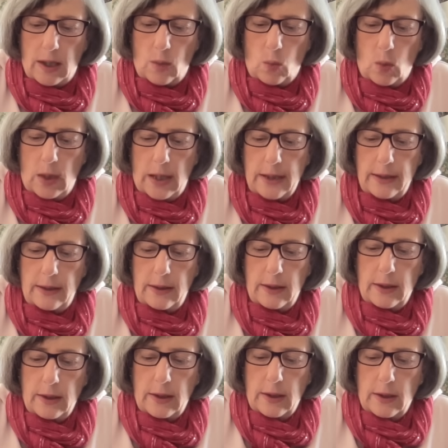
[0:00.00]
one
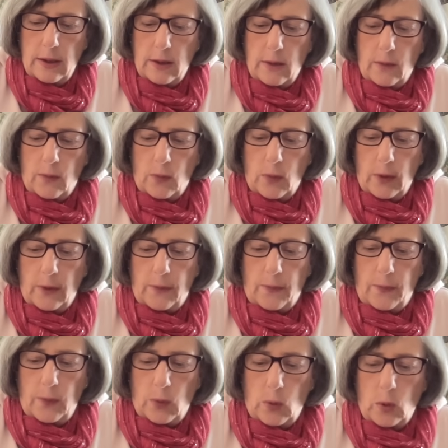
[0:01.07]

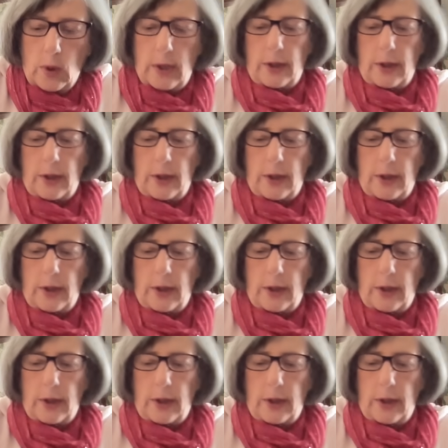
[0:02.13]
forty-four.